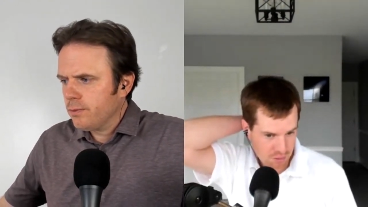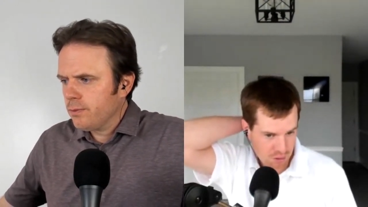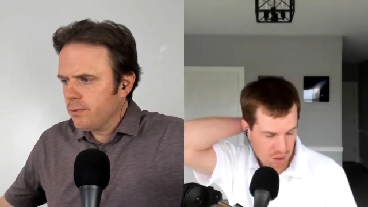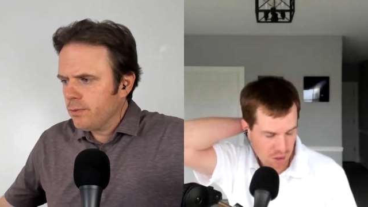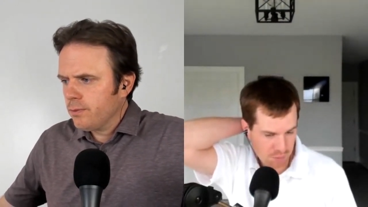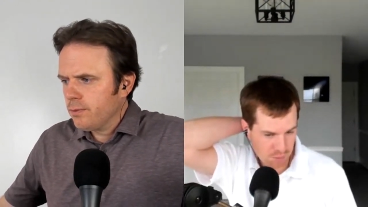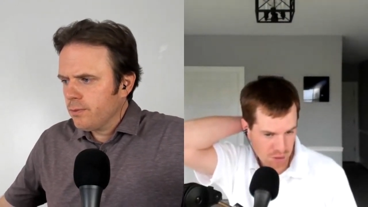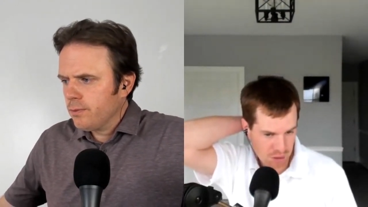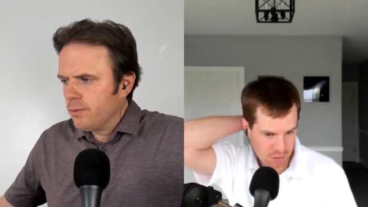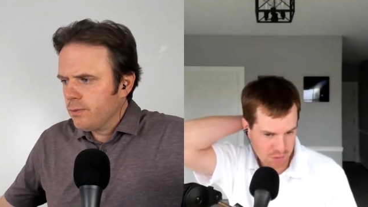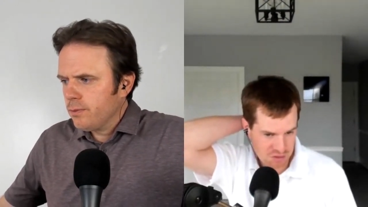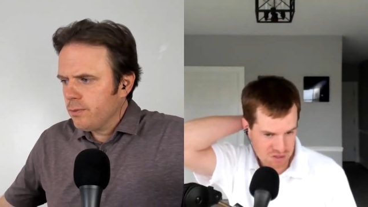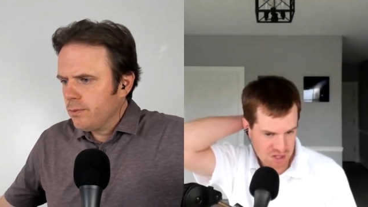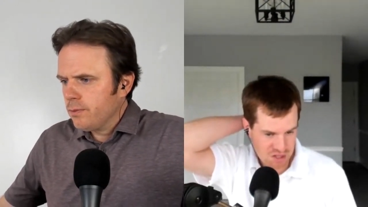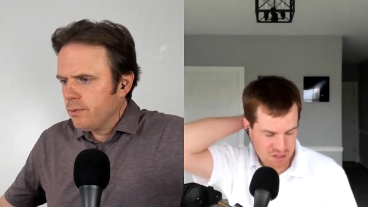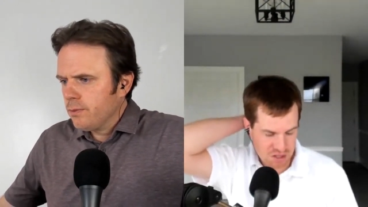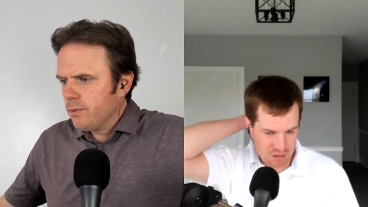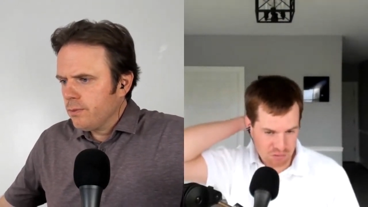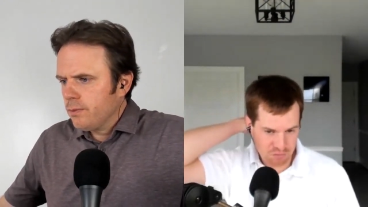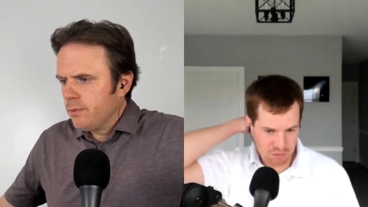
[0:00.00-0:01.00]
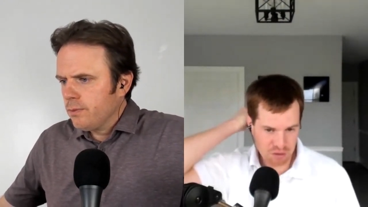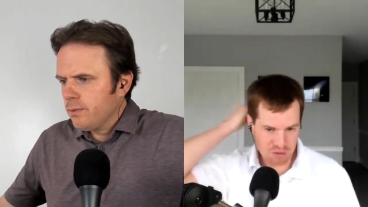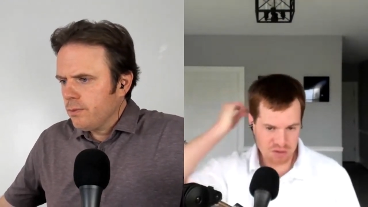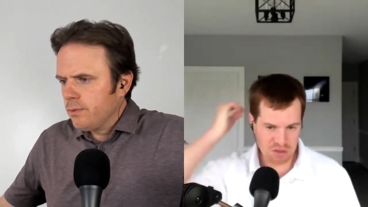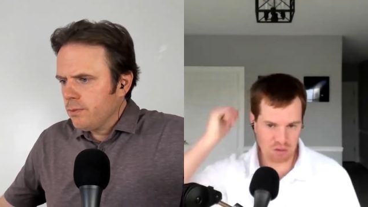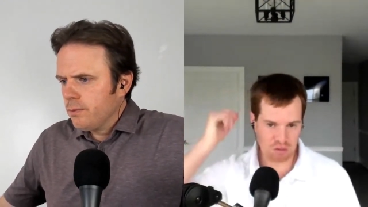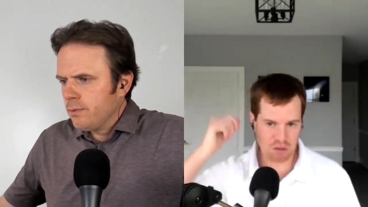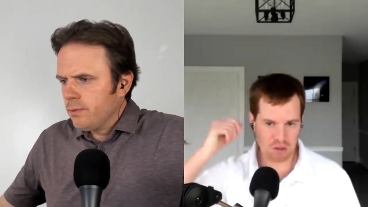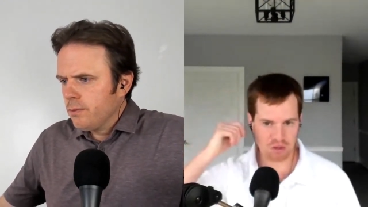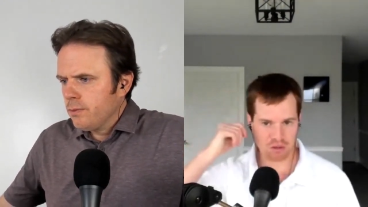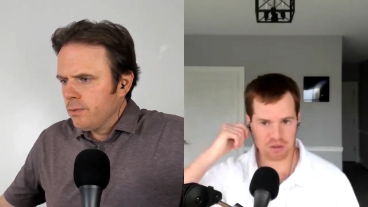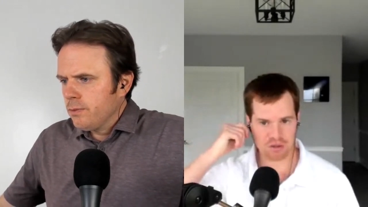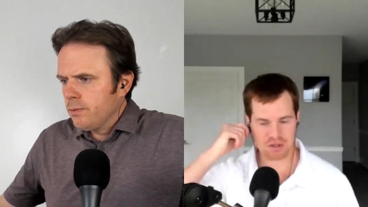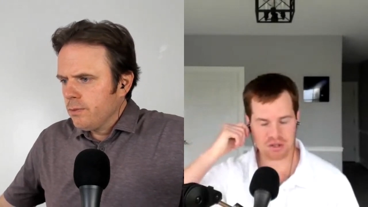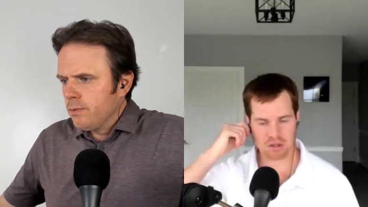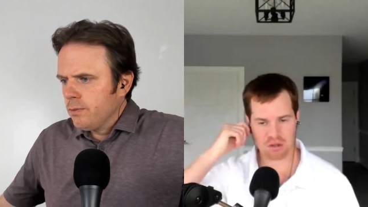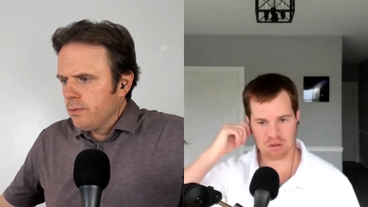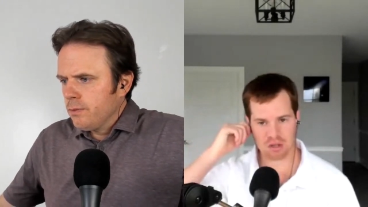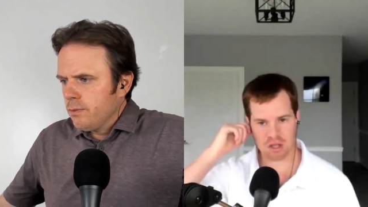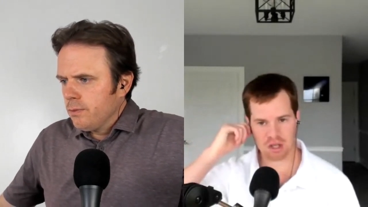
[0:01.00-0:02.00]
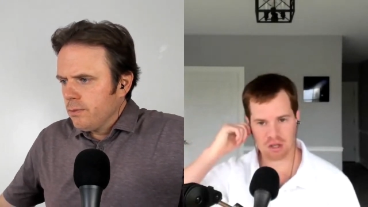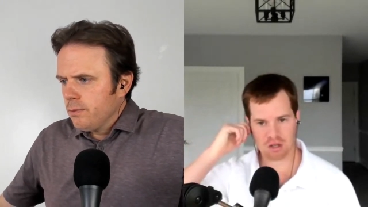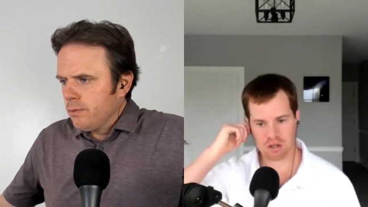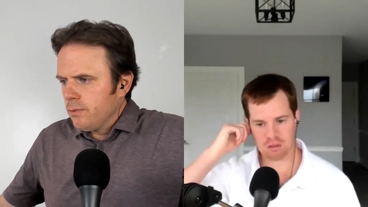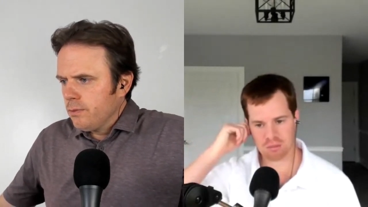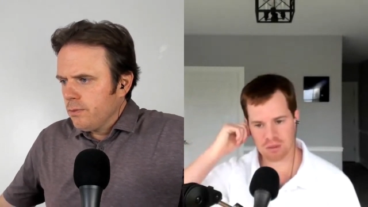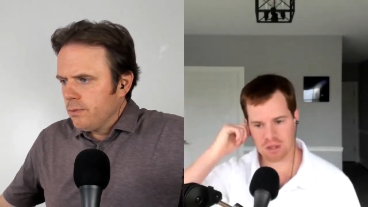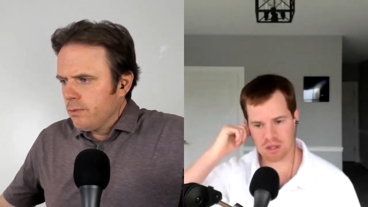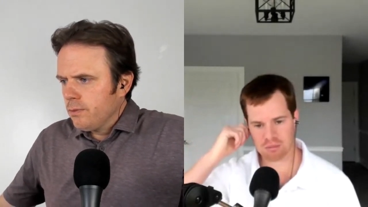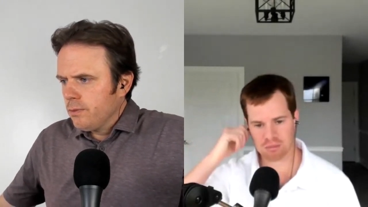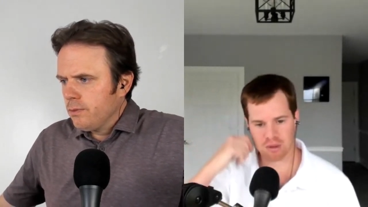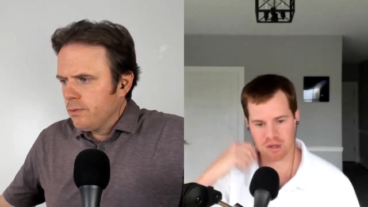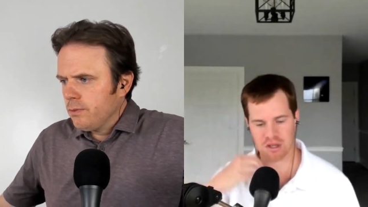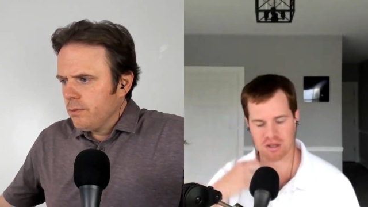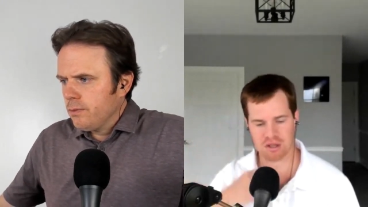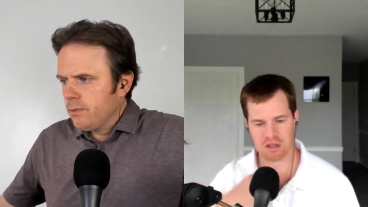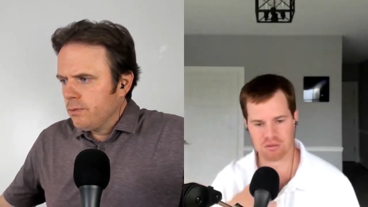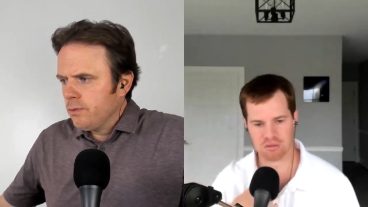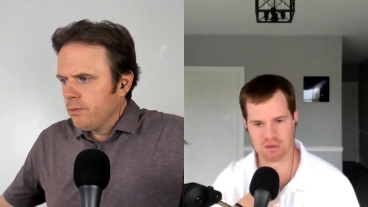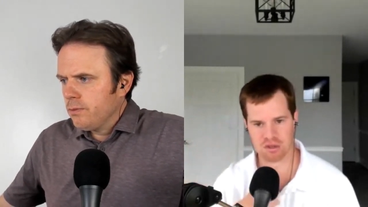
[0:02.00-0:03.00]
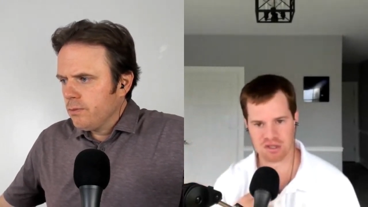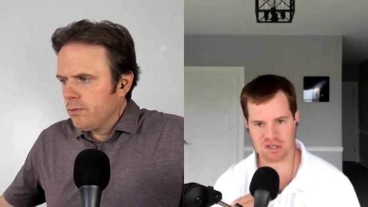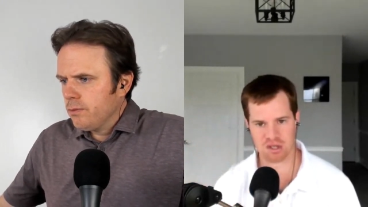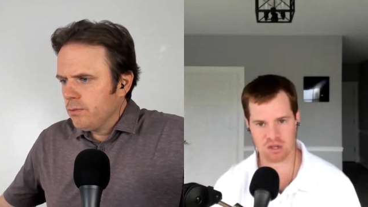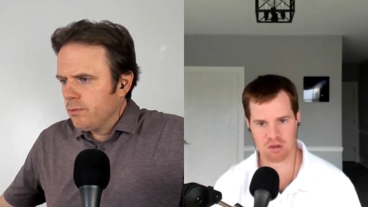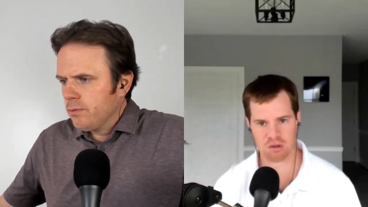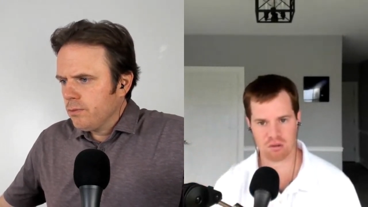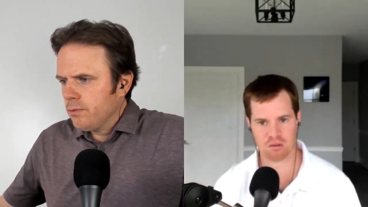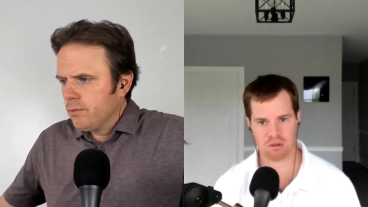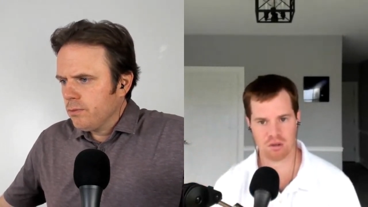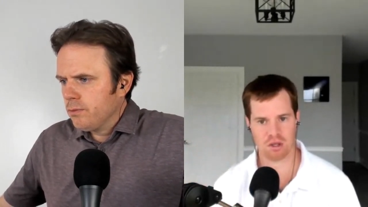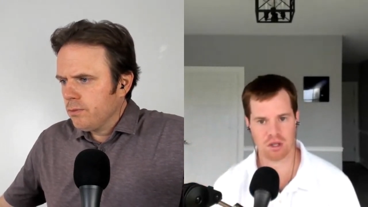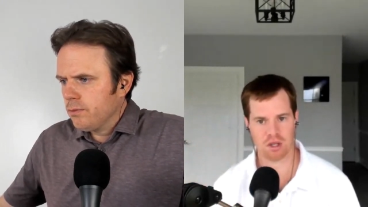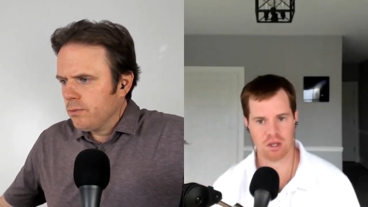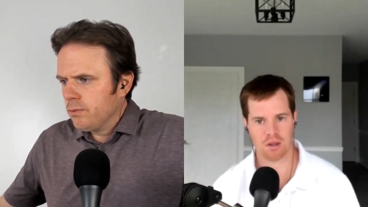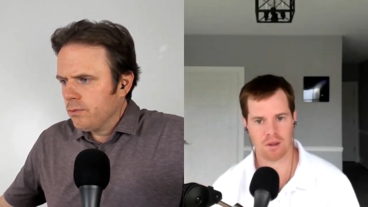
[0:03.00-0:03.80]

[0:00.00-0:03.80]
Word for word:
Speaker 1: A couple others I didn't feel so good on. So I think it could be a brand difference too.